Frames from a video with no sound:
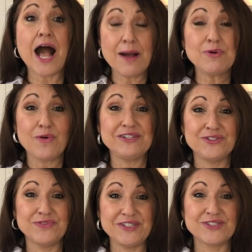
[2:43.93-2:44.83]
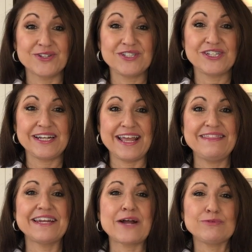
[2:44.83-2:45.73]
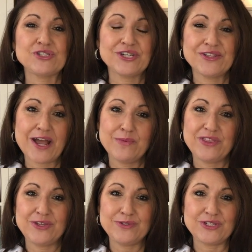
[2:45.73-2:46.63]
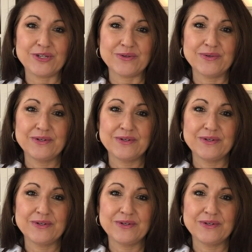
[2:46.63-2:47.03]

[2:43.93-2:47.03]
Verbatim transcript: I'm going to research it and then I will share that with you too.